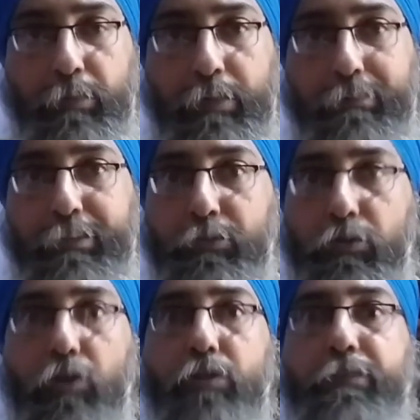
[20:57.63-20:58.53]
When you
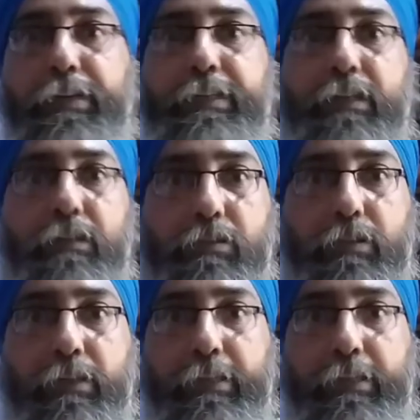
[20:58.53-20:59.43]
talk of India
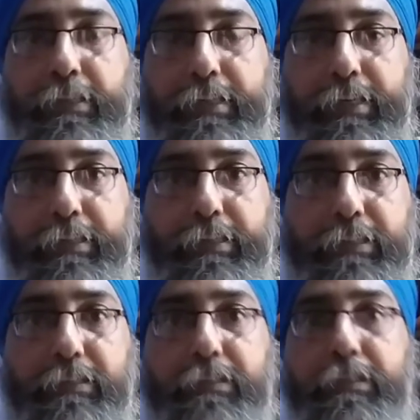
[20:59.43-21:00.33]
culture and India
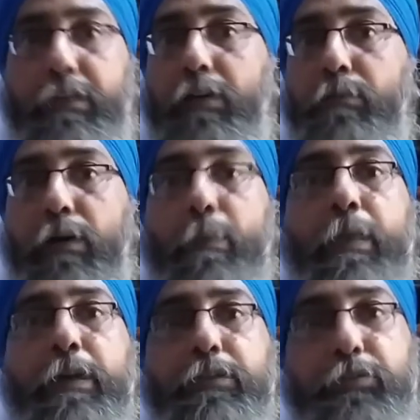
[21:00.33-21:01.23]
heritage, they say karma.
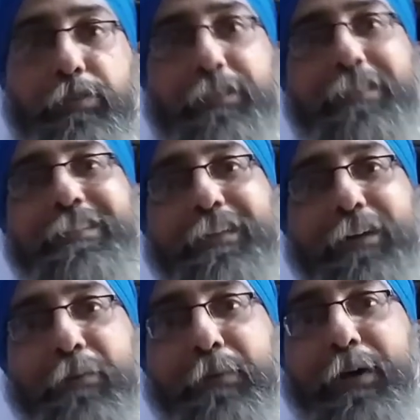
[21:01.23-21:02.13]
So this is the
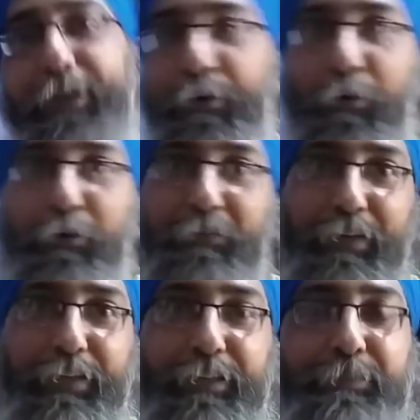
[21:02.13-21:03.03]
karma I call of
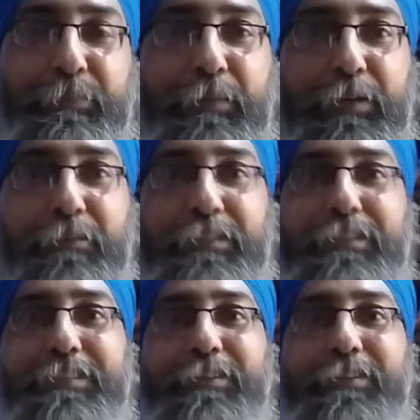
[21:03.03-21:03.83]
India, which is